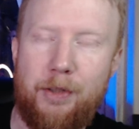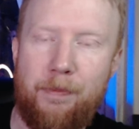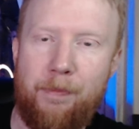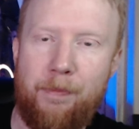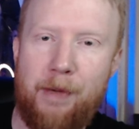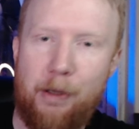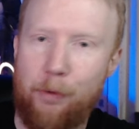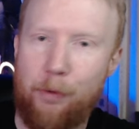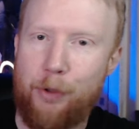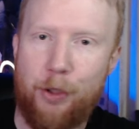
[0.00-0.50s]

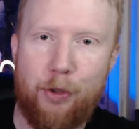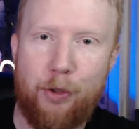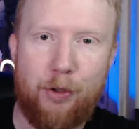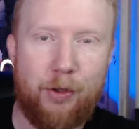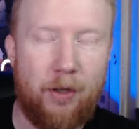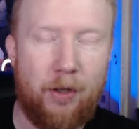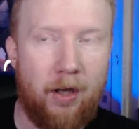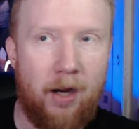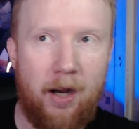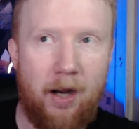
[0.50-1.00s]

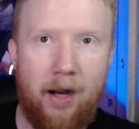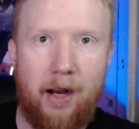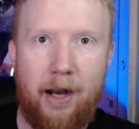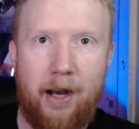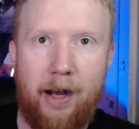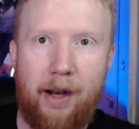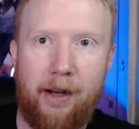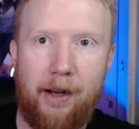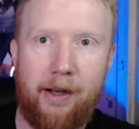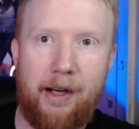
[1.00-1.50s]
Beetlejuice.
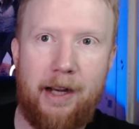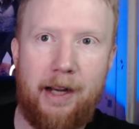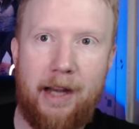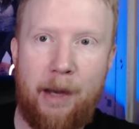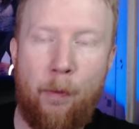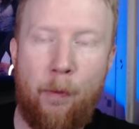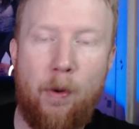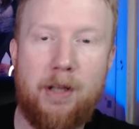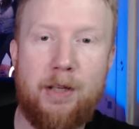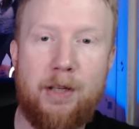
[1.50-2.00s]
It
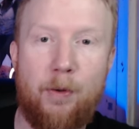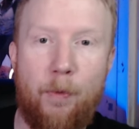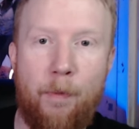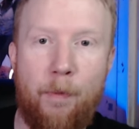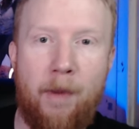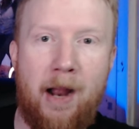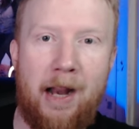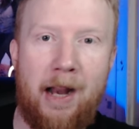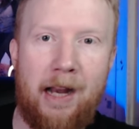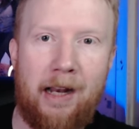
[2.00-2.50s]
wasn't
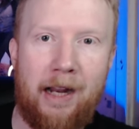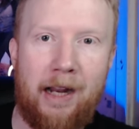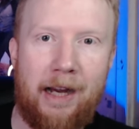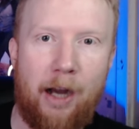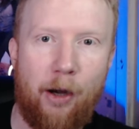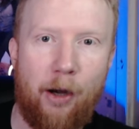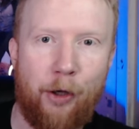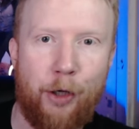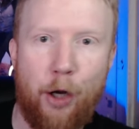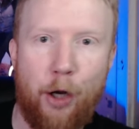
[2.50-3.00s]
my
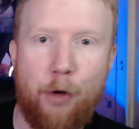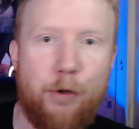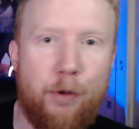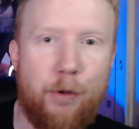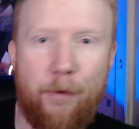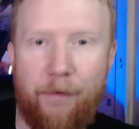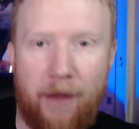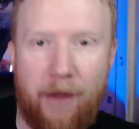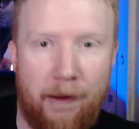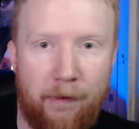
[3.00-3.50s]

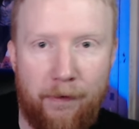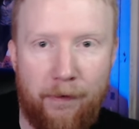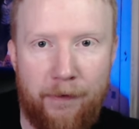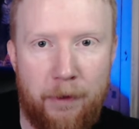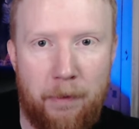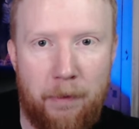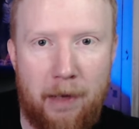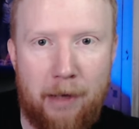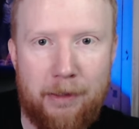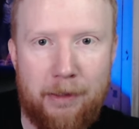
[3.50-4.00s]
go-to favorite
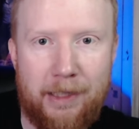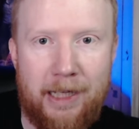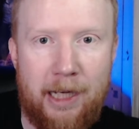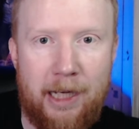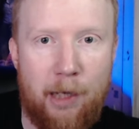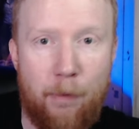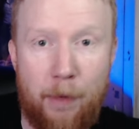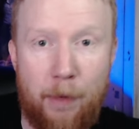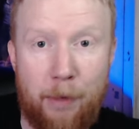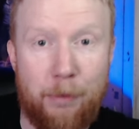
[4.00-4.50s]
film when I was a
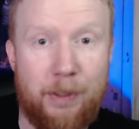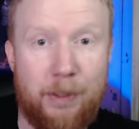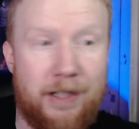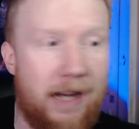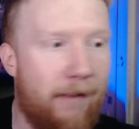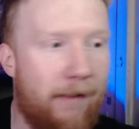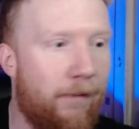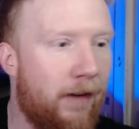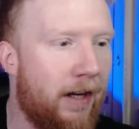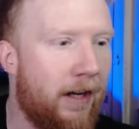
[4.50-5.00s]
kid, but it was
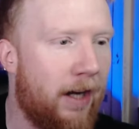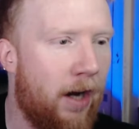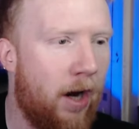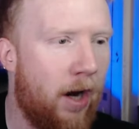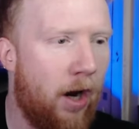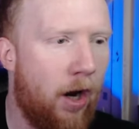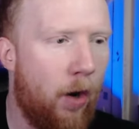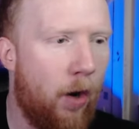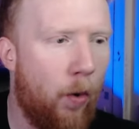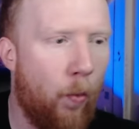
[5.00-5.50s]
definitely
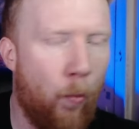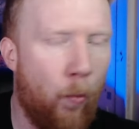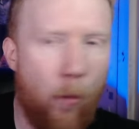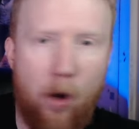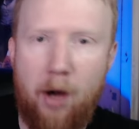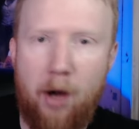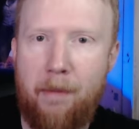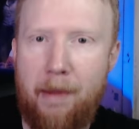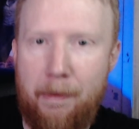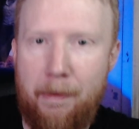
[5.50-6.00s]

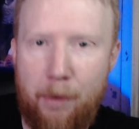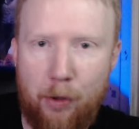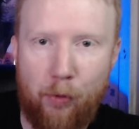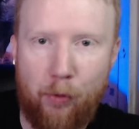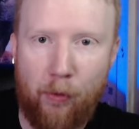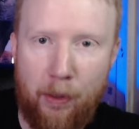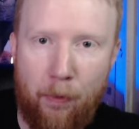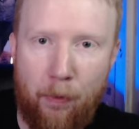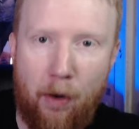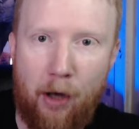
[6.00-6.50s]
one of my most
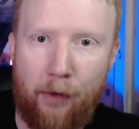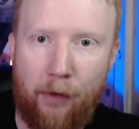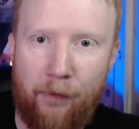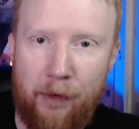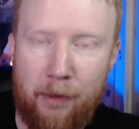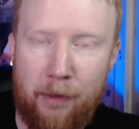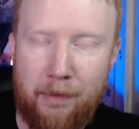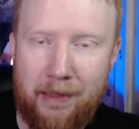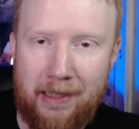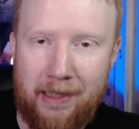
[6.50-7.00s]
rewatched
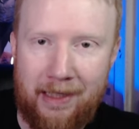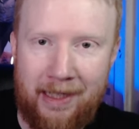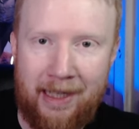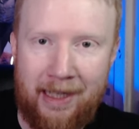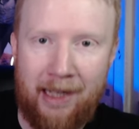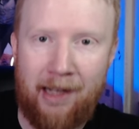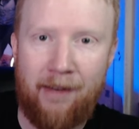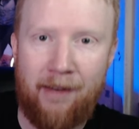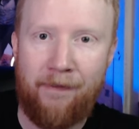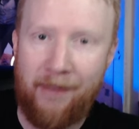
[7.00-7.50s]
films as a
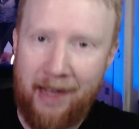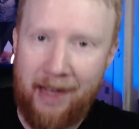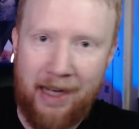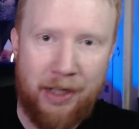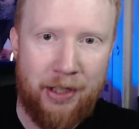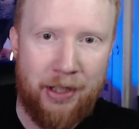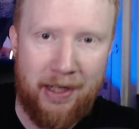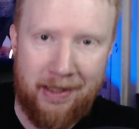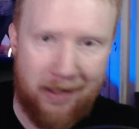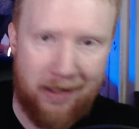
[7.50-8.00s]
kid,
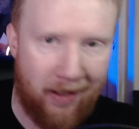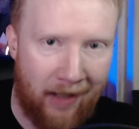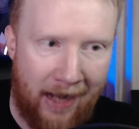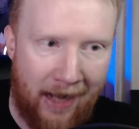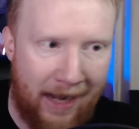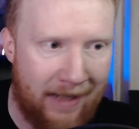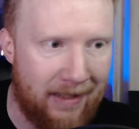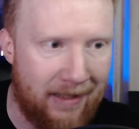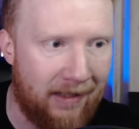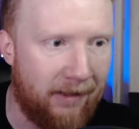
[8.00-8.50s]
VHS
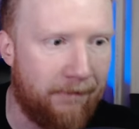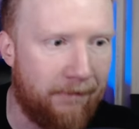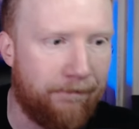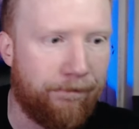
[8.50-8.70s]
classic.